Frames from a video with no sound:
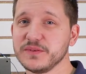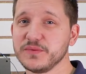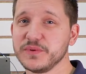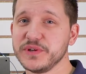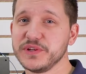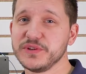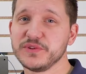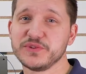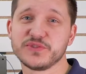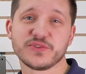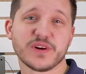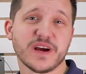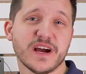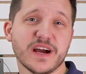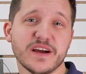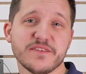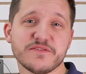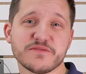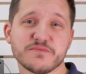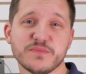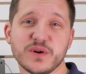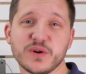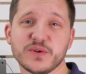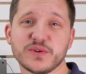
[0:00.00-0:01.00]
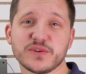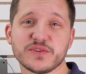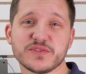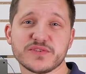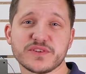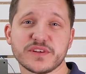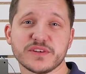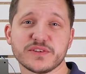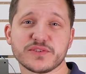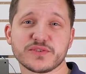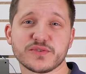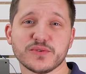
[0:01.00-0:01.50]
We do drives,
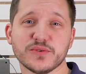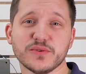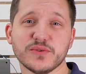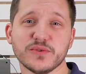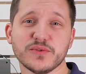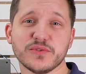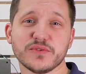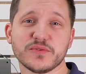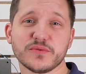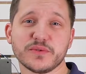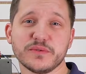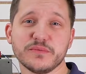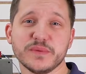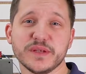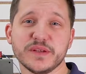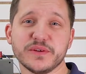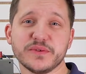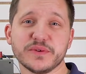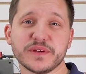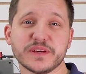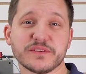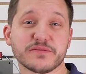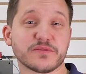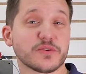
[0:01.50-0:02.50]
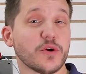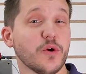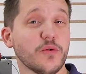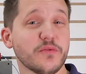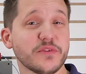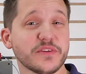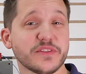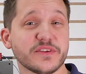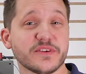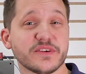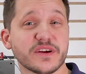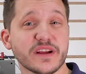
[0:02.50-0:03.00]
motors, controls. We've been doing it for
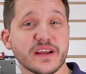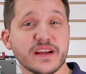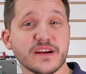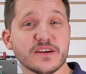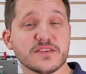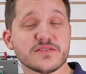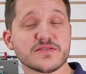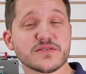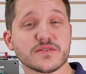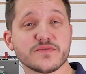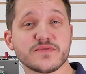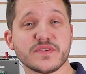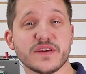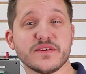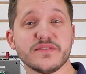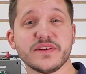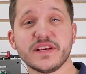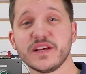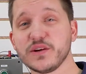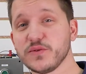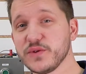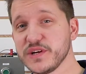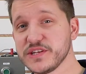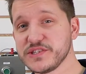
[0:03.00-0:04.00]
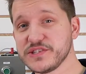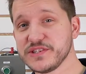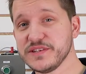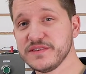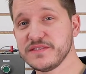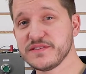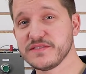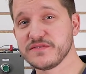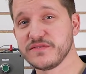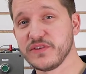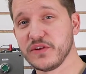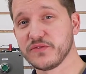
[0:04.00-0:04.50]
over 30 years, so if you have any
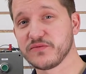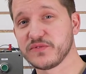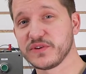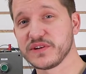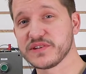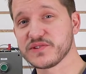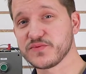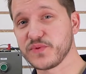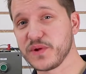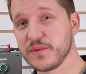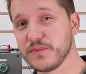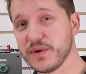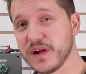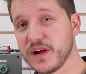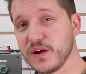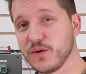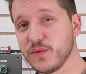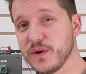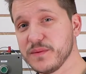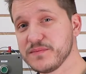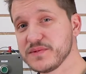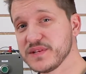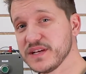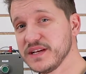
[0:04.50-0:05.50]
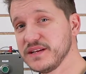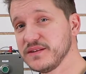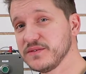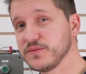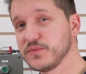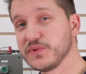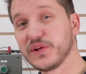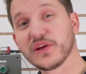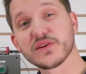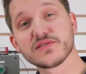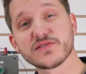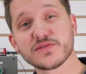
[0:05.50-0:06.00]
questions, feel free to swing by our website.
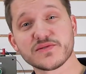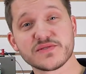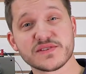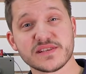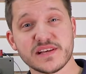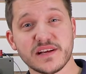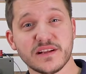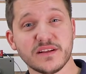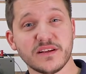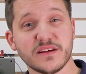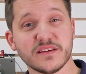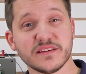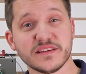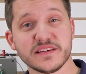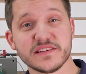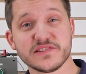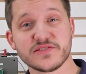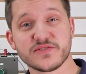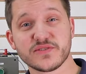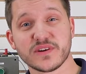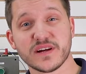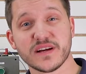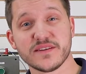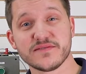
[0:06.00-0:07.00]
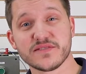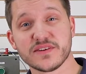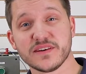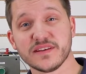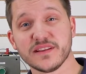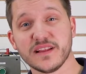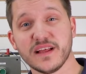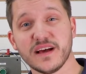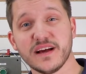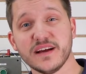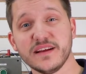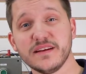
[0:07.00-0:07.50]
We also sell all these drives
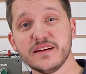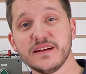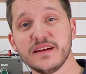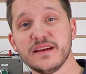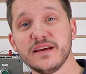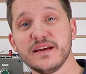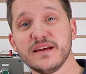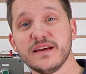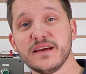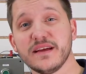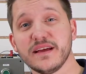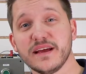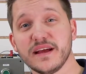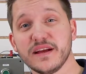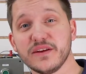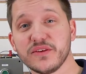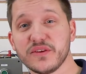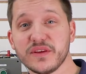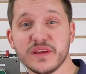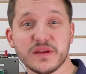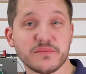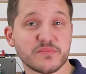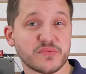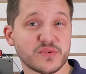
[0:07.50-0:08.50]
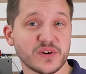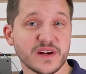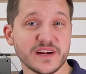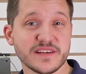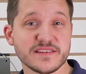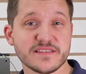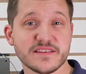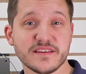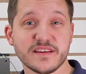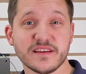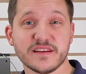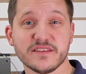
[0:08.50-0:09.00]
online, and you can get
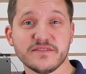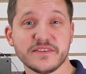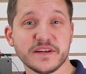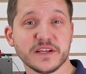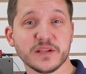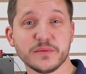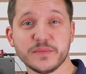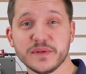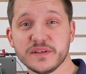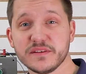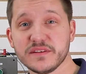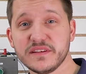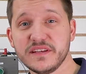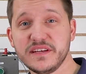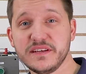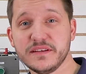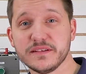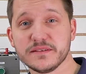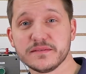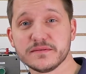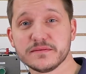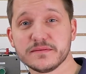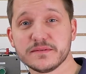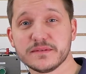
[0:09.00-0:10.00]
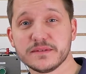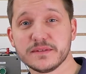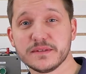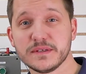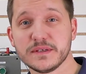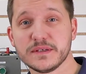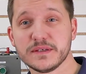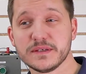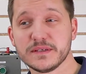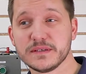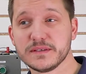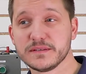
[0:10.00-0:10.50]
pricing and availability and
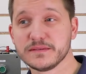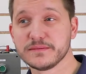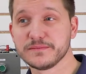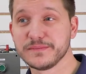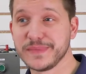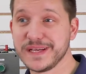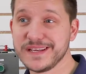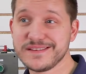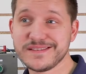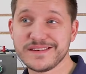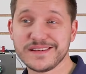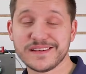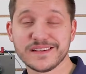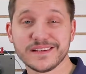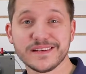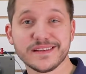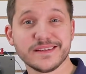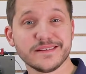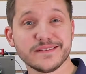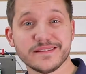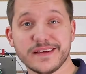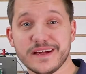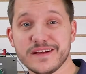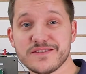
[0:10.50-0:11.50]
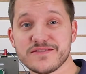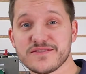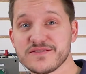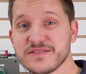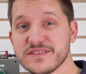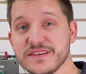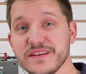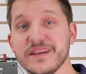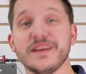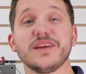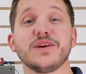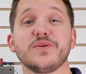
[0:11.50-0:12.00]
basically answers
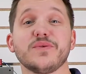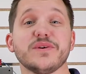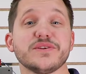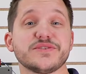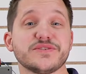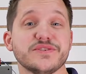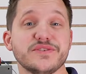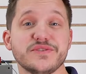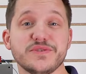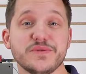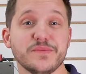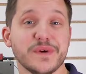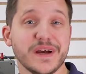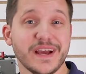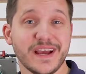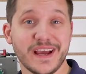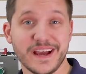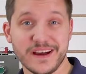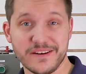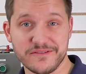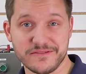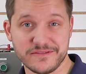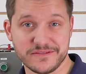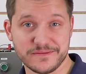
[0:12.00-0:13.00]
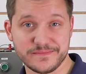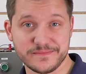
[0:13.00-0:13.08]
to any questions you might have.